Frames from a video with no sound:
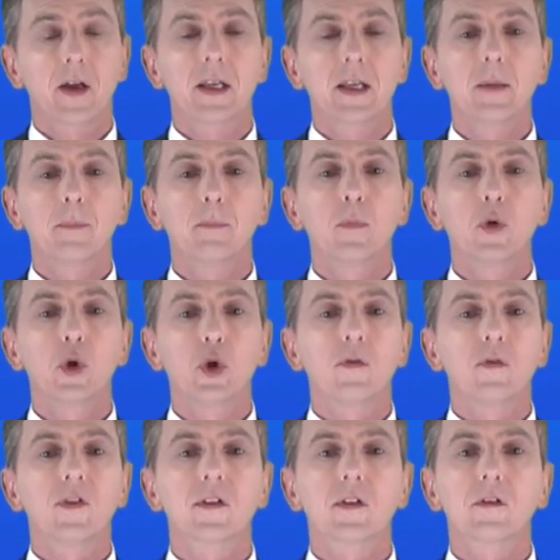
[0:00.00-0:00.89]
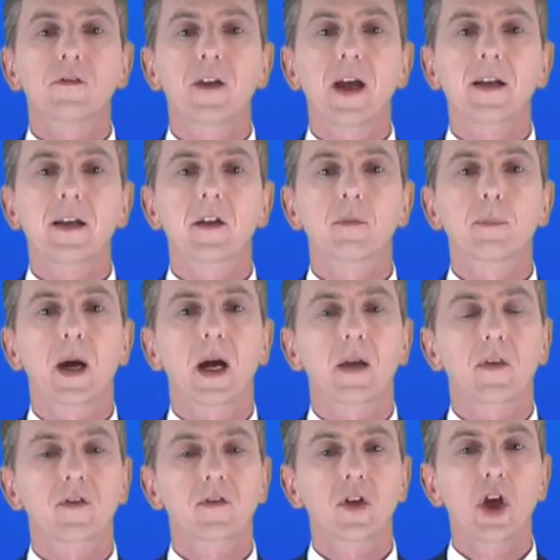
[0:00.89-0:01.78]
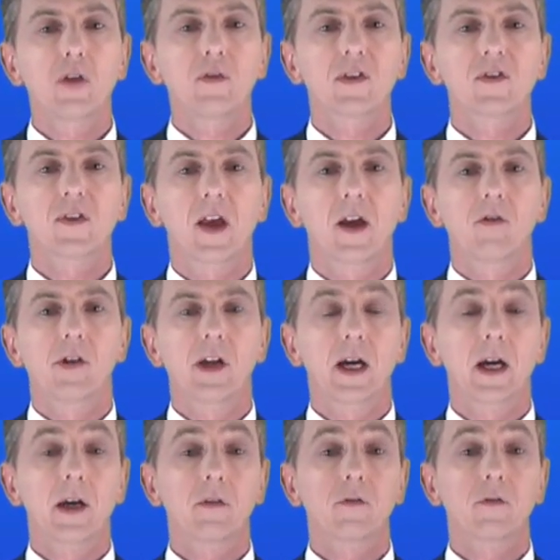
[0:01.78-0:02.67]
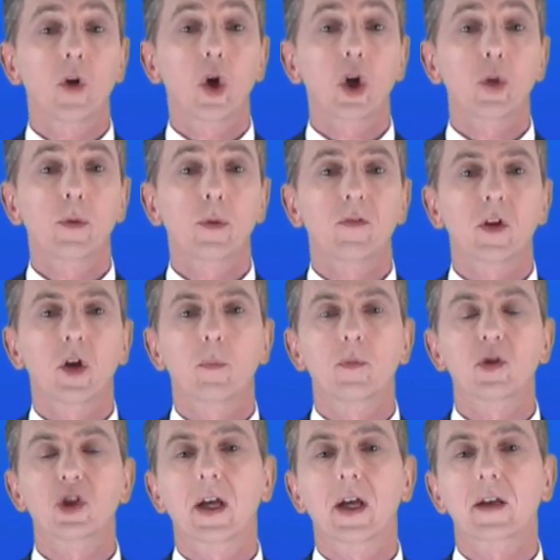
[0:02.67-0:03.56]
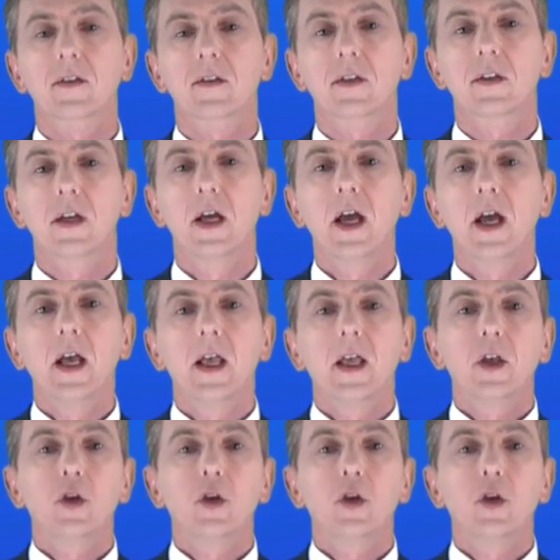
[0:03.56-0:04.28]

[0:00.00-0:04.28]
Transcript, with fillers: that heat moves is affected by the surface area and volume of an object.